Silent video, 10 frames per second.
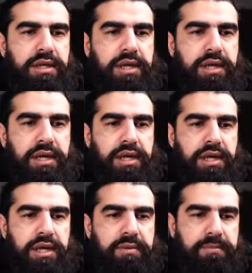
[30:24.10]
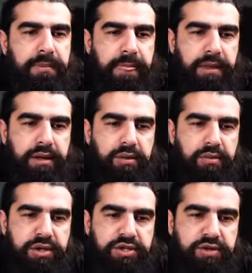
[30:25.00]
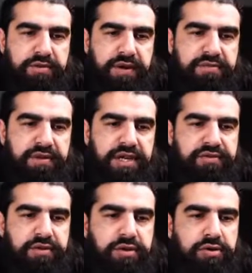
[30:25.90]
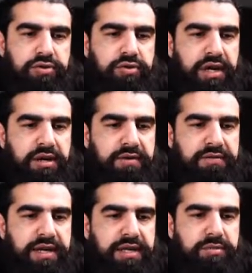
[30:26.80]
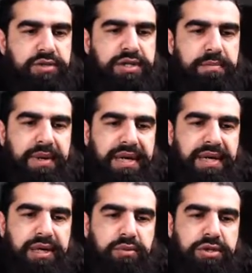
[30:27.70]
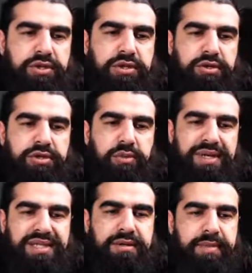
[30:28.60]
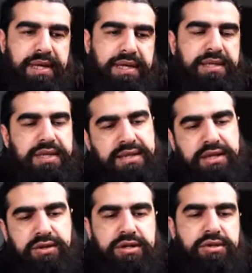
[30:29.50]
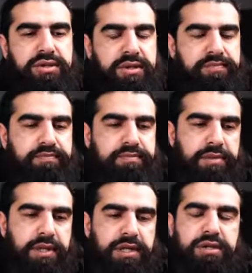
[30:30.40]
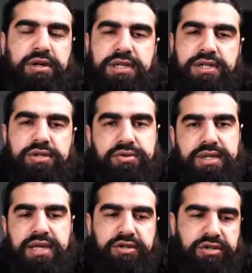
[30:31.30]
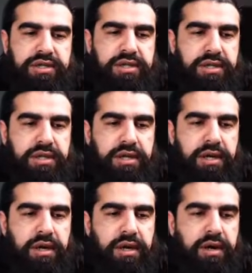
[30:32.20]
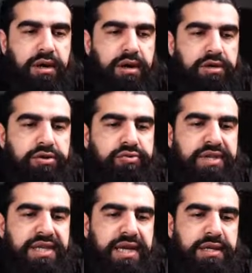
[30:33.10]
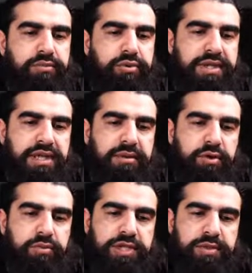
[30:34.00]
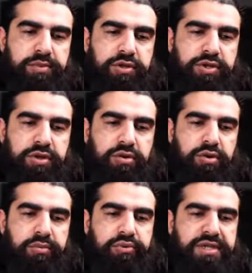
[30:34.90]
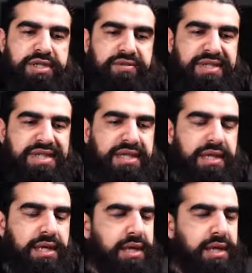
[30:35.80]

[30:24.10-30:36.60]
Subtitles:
What's your advice for those who cannot find a Muslim bank and want to use a Western bank? Yes, then you can use it, as long as you don't take interest. Are you reading any books at the moment, spiritual or on productivity?